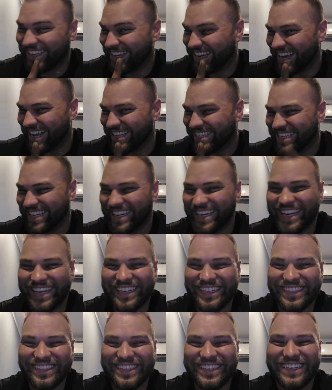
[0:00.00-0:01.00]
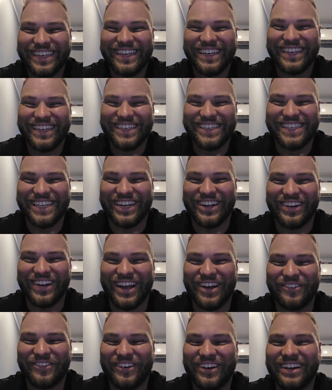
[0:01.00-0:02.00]
can't tell you. Stick
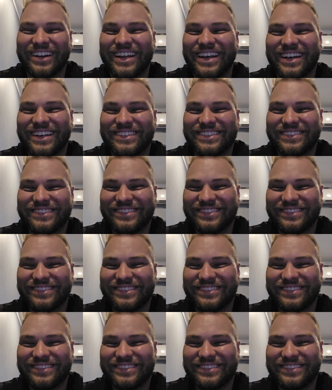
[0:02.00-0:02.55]
around, find out.